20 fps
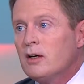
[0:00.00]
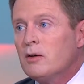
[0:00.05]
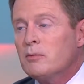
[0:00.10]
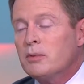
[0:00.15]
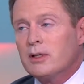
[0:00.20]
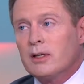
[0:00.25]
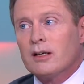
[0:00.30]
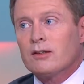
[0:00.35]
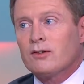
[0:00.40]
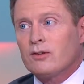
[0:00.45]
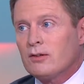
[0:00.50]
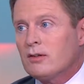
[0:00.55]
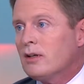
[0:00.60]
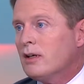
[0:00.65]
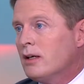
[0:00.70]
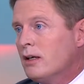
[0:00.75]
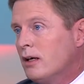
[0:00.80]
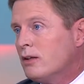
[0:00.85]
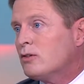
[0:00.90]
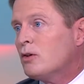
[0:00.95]
But we see
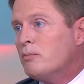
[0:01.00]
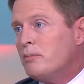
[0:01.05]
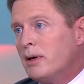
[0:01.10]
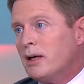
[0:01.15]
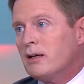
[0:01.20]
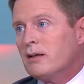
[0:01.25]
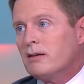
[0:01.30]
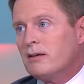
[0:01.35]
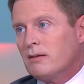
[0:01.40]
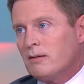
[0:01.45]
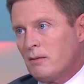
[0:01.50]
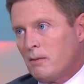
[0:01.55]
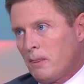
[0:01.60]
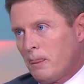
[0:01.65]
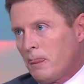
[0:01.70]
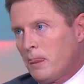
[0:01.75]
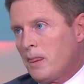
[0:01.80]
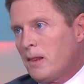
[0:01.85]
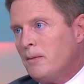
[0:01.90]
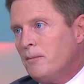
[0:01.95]
U.S. financials
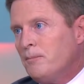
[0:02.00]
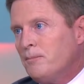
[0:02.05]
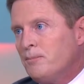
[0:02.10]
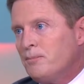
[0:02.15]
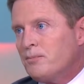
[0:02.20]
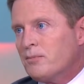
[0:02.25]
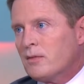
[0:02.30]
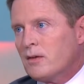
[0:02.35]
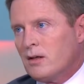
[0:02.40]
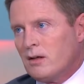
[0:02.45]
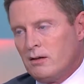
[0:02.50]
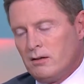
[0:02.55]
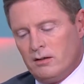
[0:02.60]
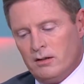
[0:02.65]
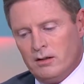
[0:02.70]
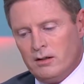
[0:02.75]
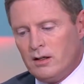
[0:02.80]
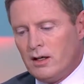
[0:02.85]
getting hit in the process.